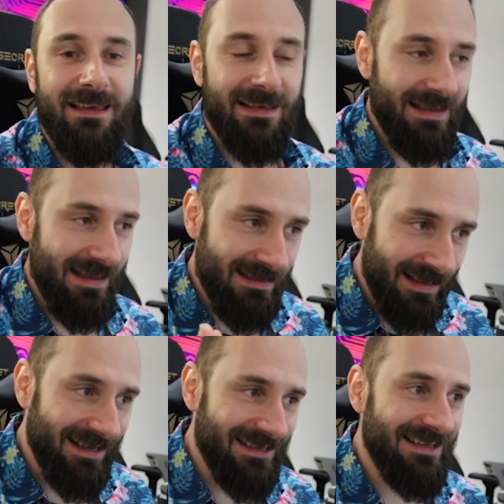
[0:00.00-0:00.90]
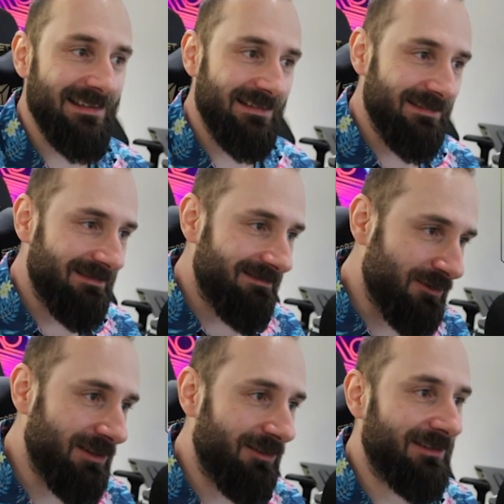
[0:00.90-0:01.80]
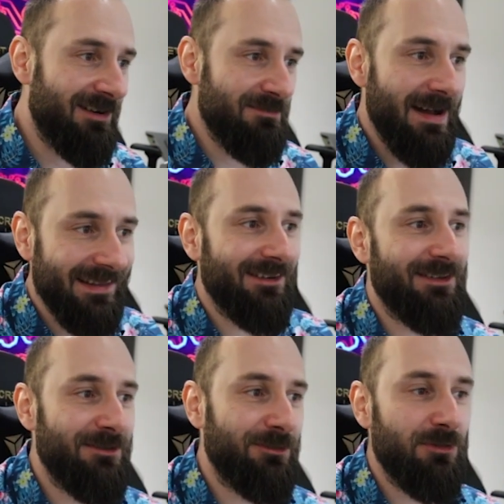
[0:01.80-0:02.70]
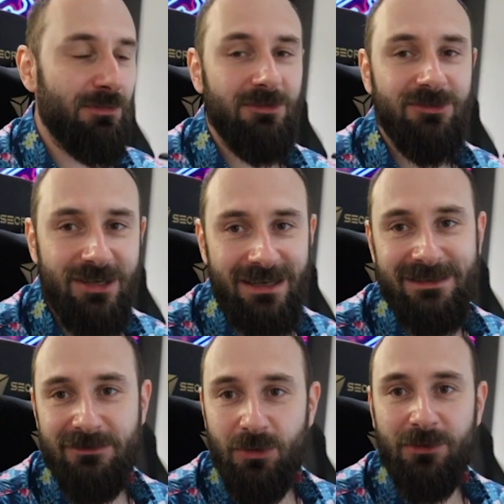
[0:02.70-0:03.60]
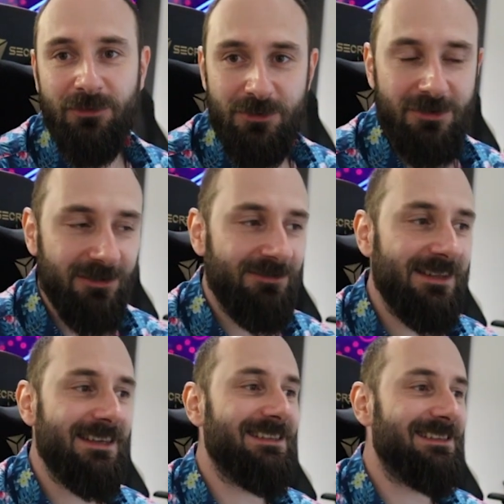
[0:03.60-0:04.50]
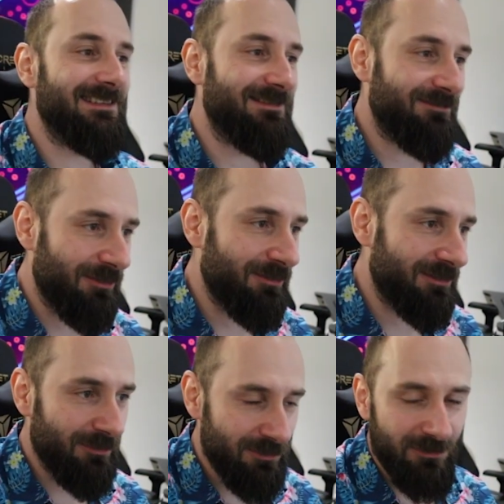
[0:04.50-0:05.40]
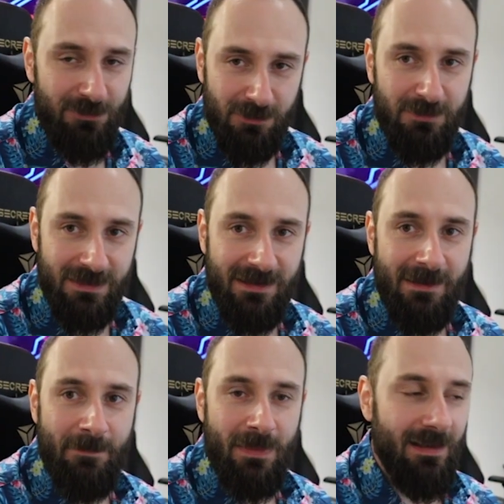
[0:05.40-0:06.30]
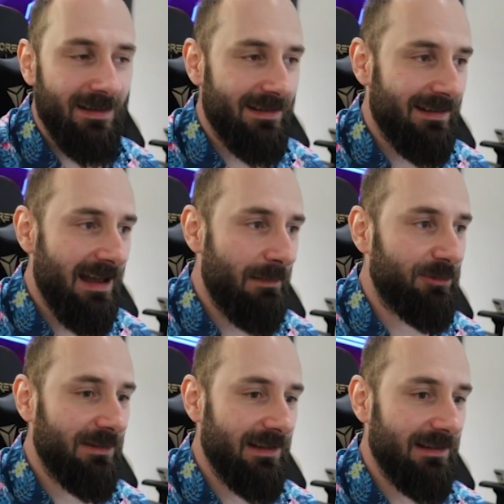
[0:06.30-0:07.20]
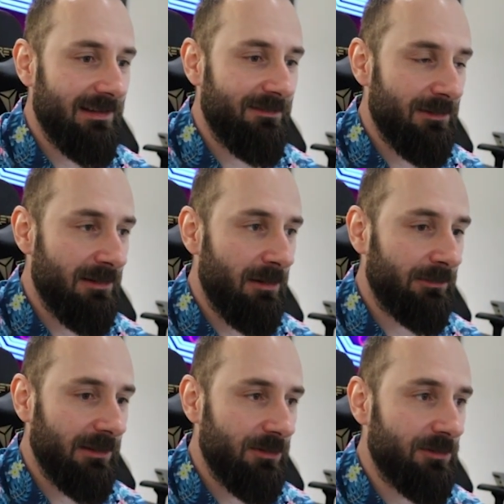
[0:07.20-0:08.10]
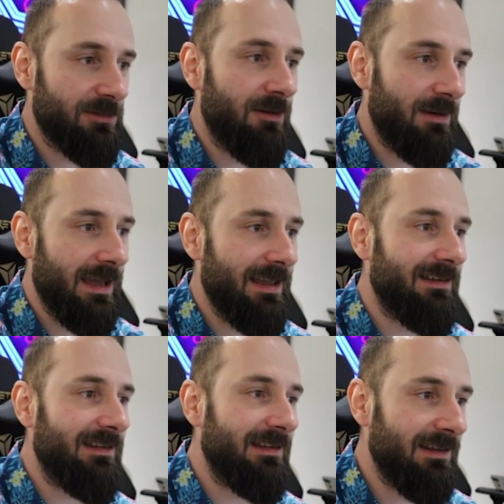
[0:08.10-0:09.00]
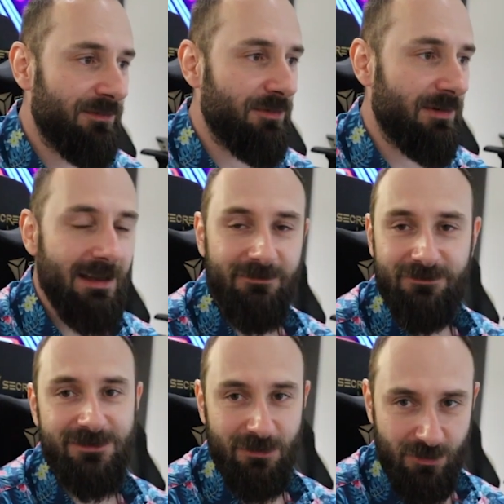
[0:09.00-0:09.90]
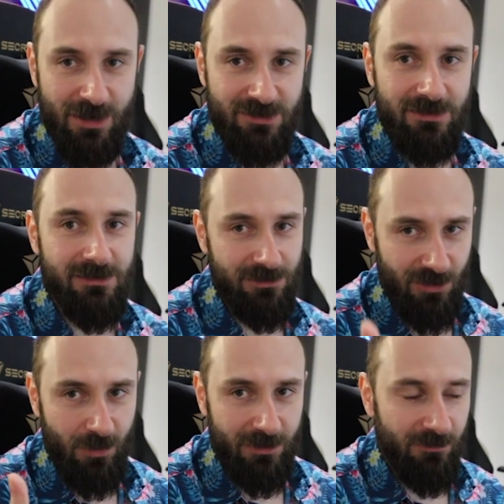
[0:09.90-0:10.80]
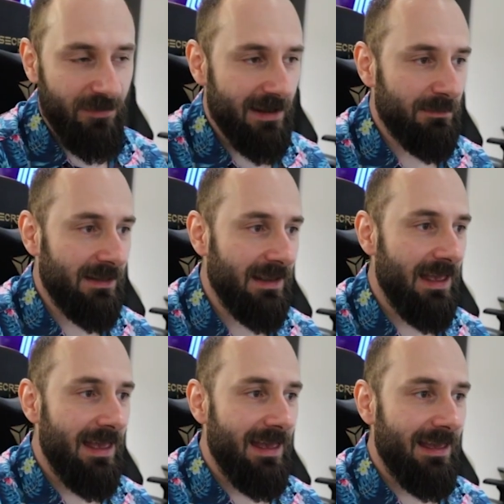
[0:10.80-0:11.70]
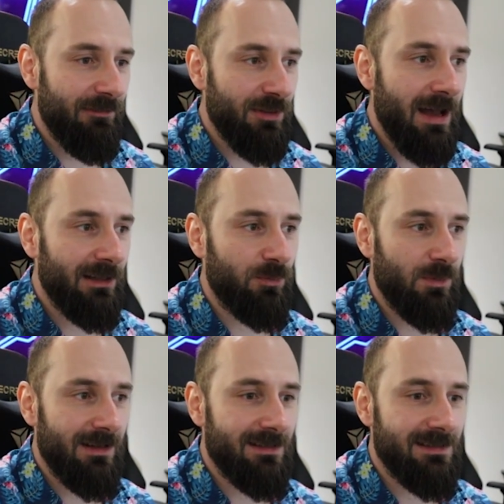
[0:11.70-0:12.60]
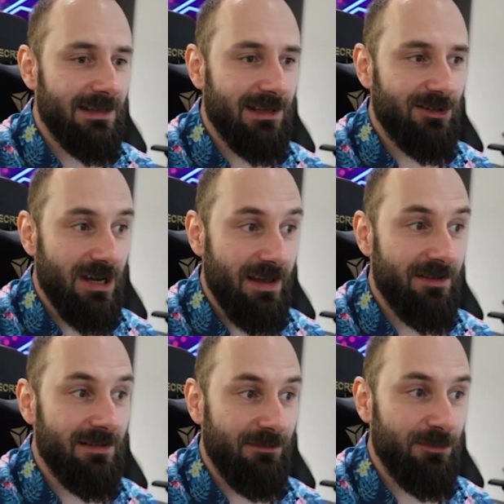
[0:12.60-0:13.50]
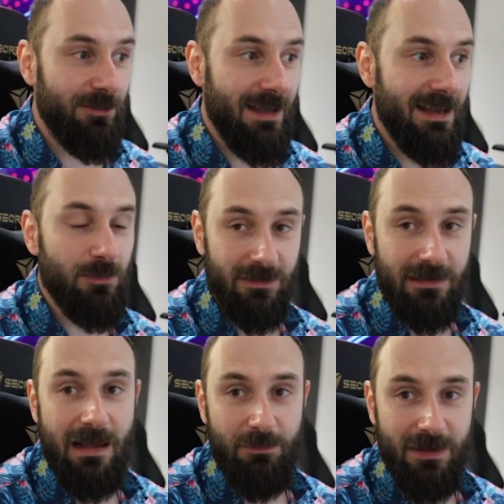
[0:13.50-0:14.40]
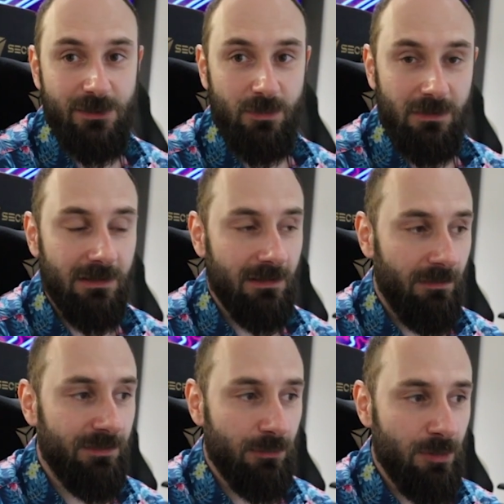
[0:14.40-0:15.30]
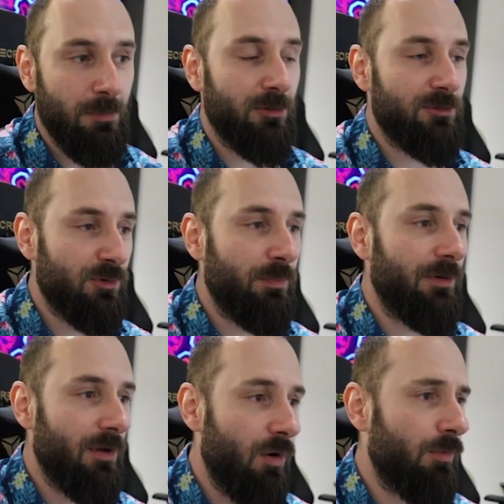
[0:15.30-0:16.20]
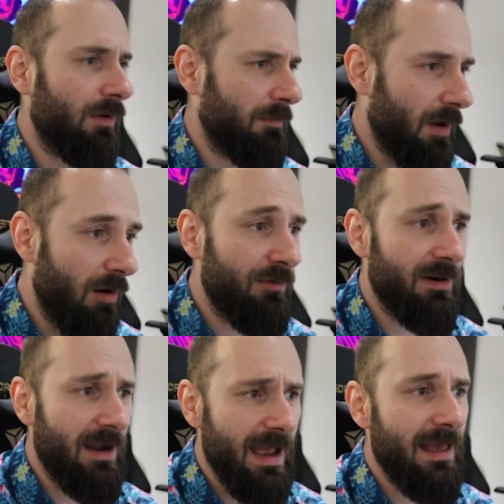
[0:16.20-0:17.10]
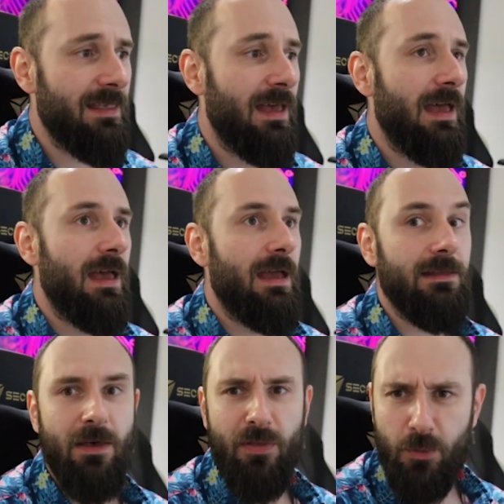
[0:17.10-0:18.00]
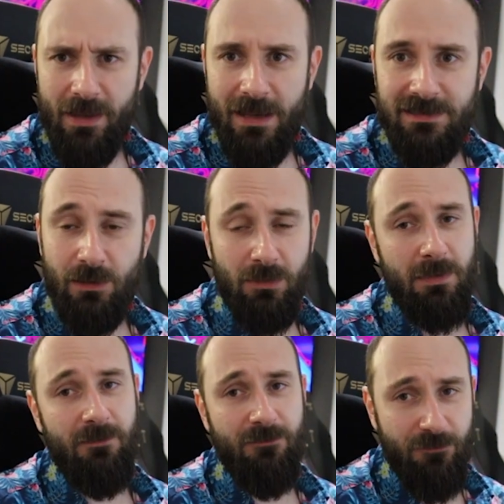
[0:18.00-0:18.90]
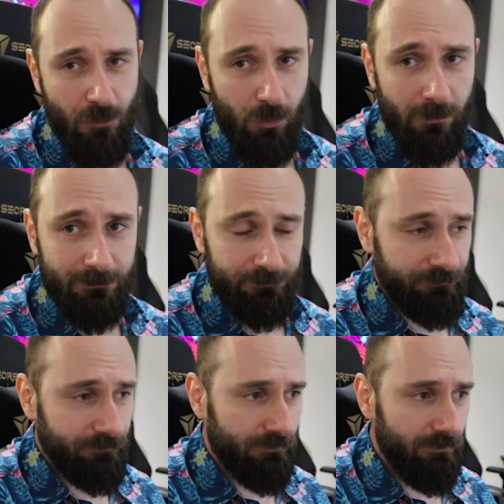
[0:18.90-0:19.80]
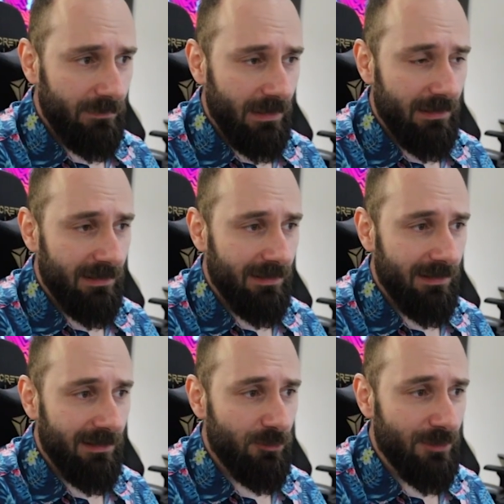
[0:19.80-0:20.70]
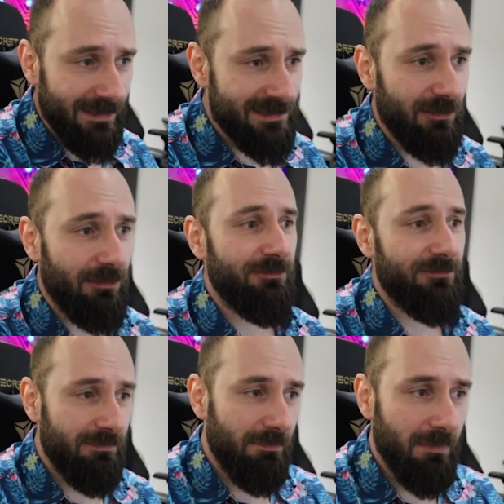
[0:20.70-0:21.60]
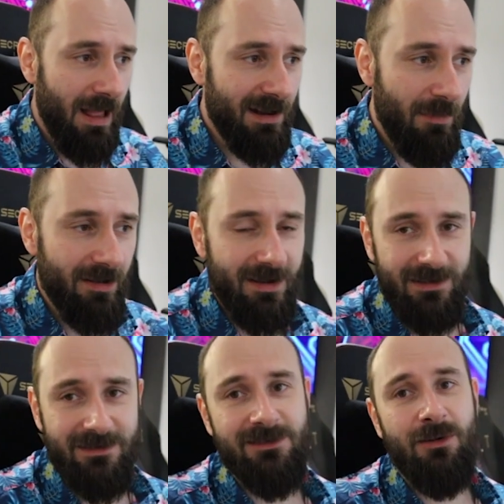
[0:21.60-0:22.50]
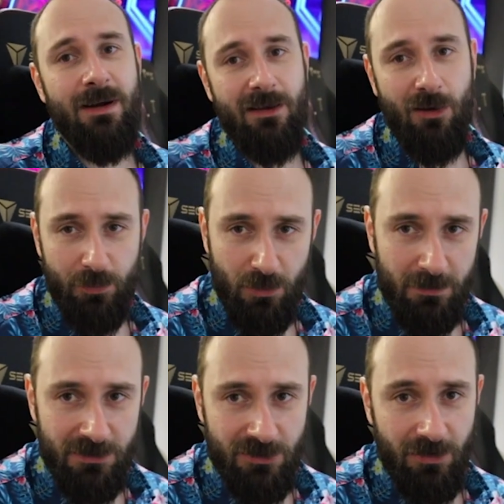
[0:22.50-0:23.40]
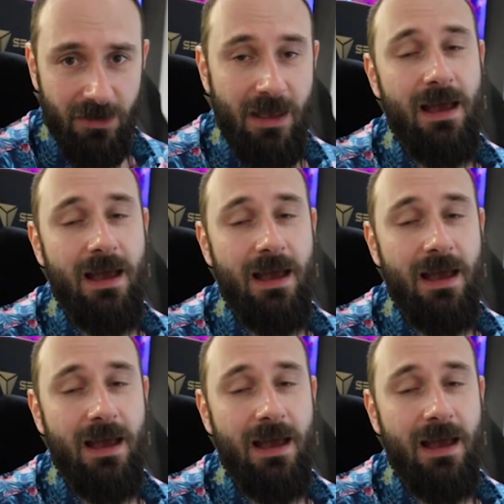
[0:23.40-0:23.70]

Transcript: And like I said, we don't earn money on the YouTube, just do it for your convenience, so you will be up to the news. Okay, if you have some questions, you know where to find me. If not, we are seeing each other in a few days where the campaigns of the GridWars 2.0 will be over, and in the 3 days there will be full release of Black Market, so I hope you will enjoy.